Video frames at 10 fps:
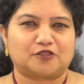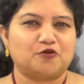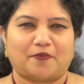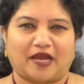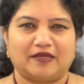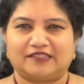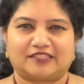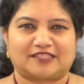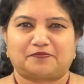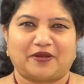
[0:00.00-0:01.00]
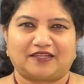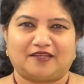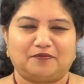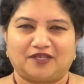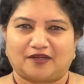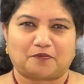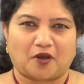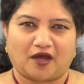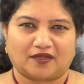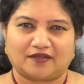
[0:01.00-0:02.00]
whom I just met them near
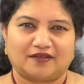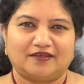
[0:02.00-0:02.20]
mall.